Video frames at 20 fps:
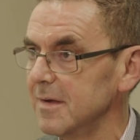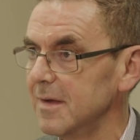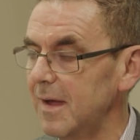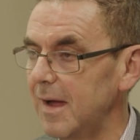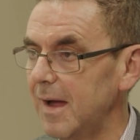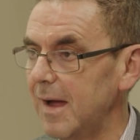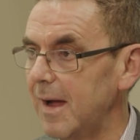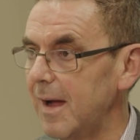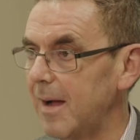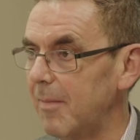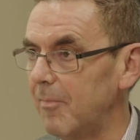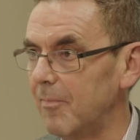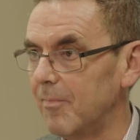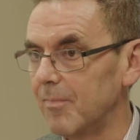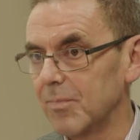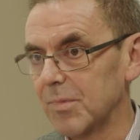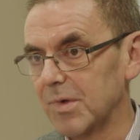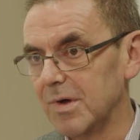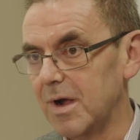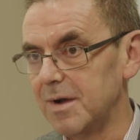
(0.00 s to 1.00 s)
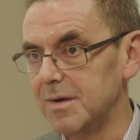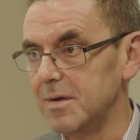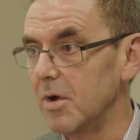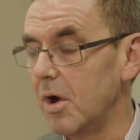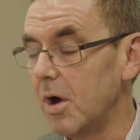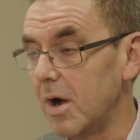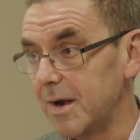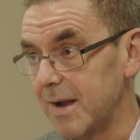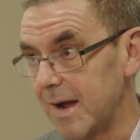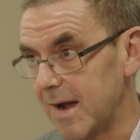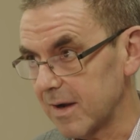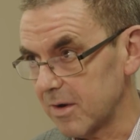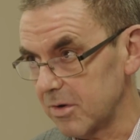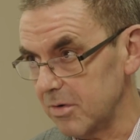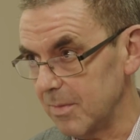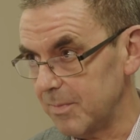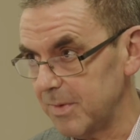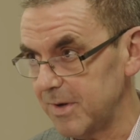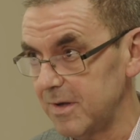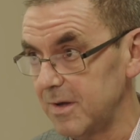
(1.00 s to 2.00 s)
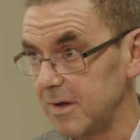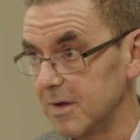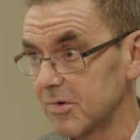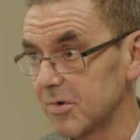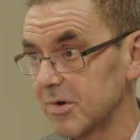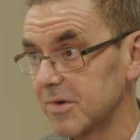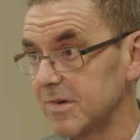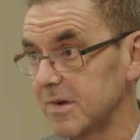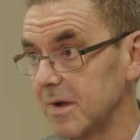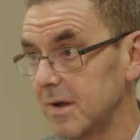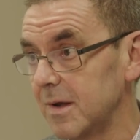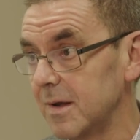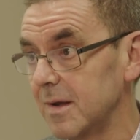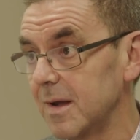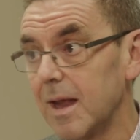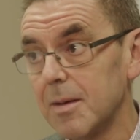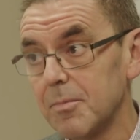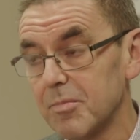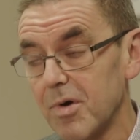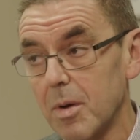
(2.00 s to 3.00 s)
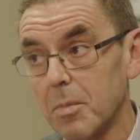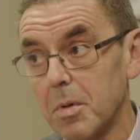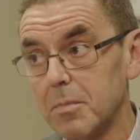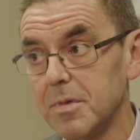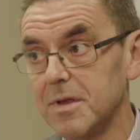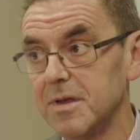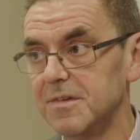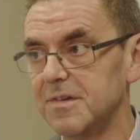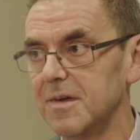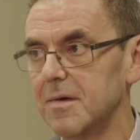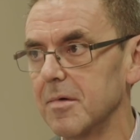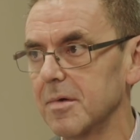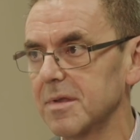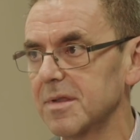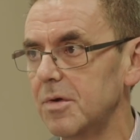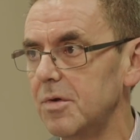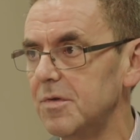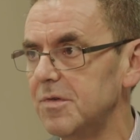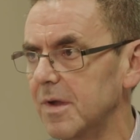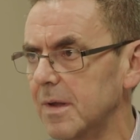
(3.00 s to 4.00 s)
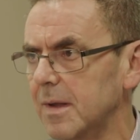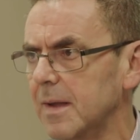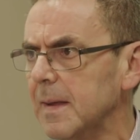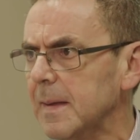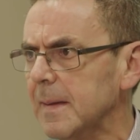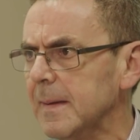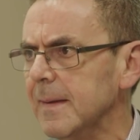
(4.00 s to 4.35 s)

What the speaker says: I'd argue a paediatrician and probably a general surgeon.